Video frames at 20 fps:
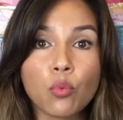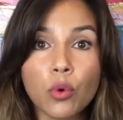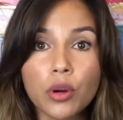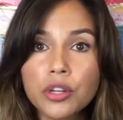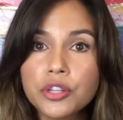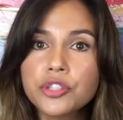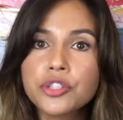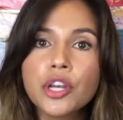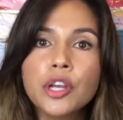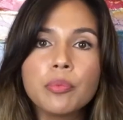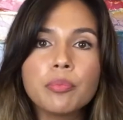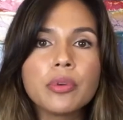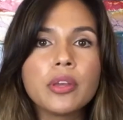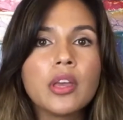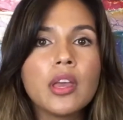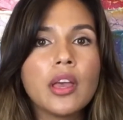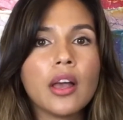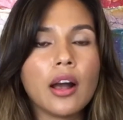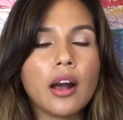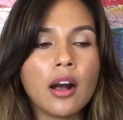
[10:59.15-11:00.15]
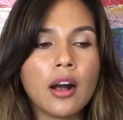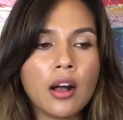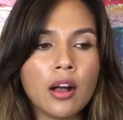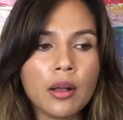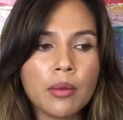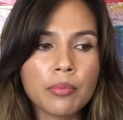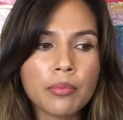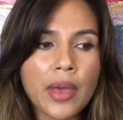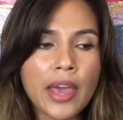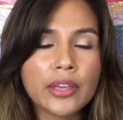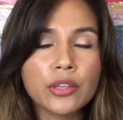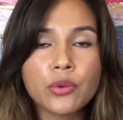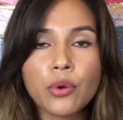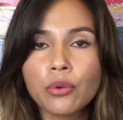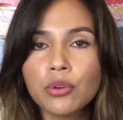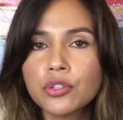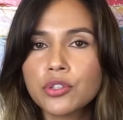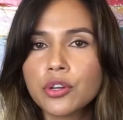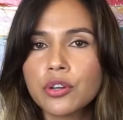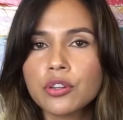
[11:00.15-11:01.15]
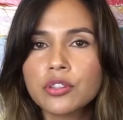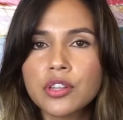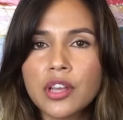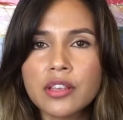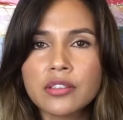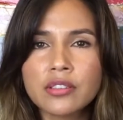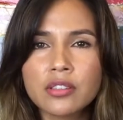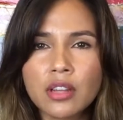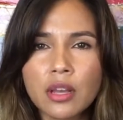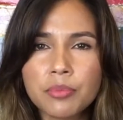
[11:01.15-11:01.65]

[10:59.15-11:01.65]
worship. I go to church as an